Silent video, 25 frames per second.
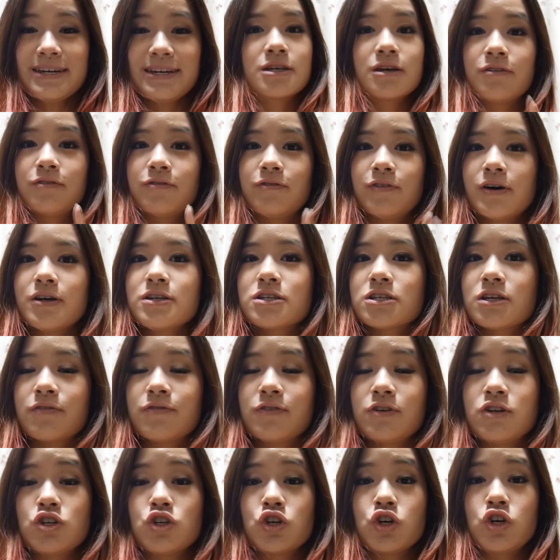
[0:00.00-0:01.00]
So first
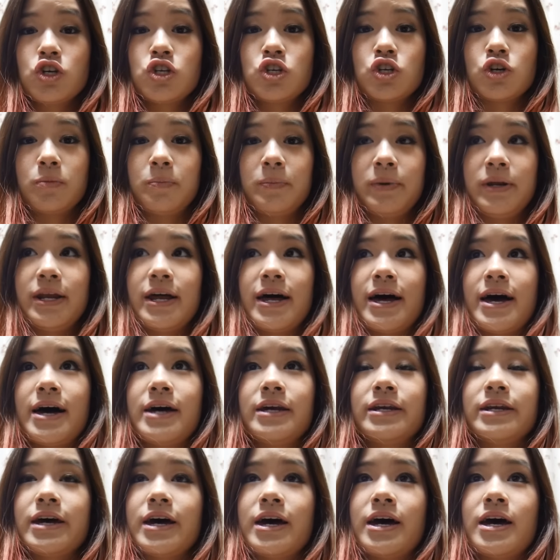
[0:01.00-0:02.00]
off, you choose your
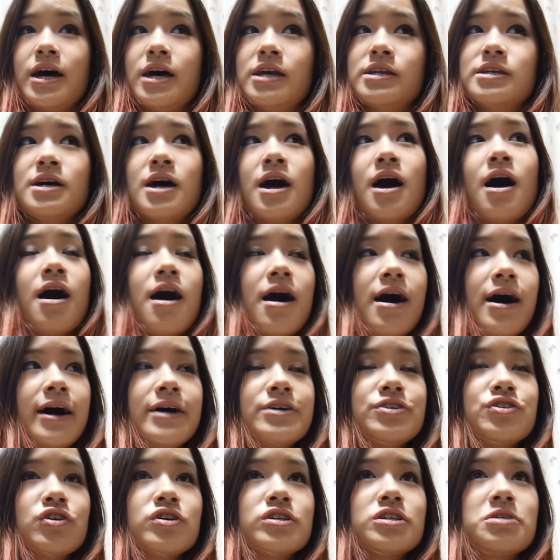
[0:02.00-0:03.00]
plan, and
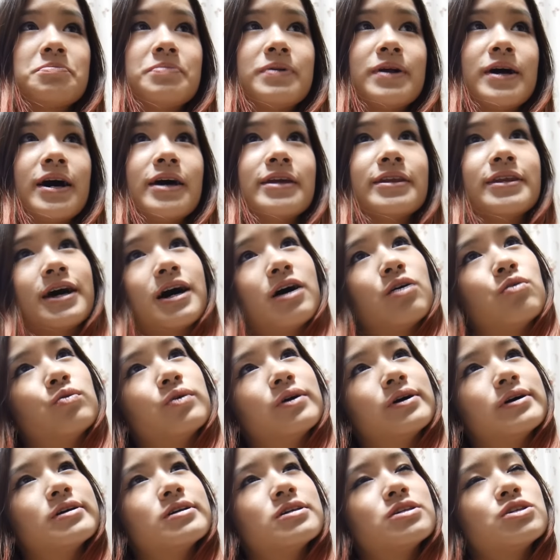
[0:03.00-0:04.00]
I chose a plan that
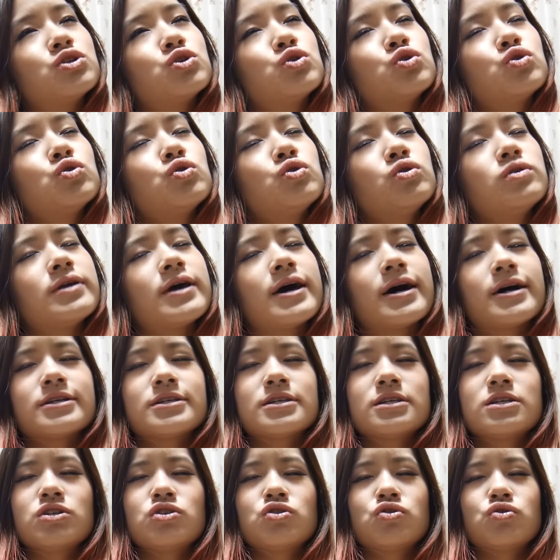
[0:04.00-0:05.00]
was
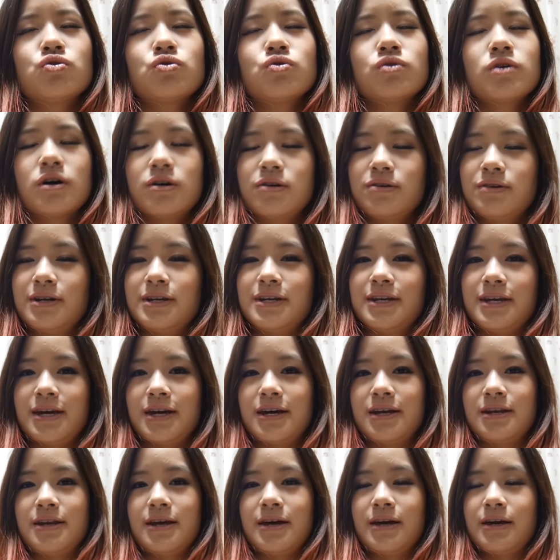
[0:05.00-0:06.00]
2,200
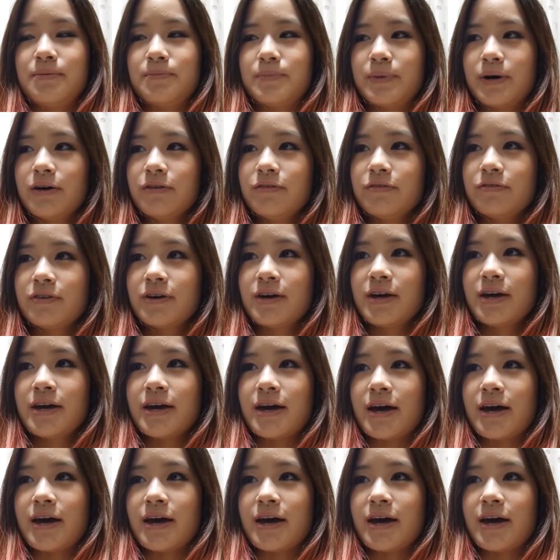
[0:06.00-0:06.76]
yen a month,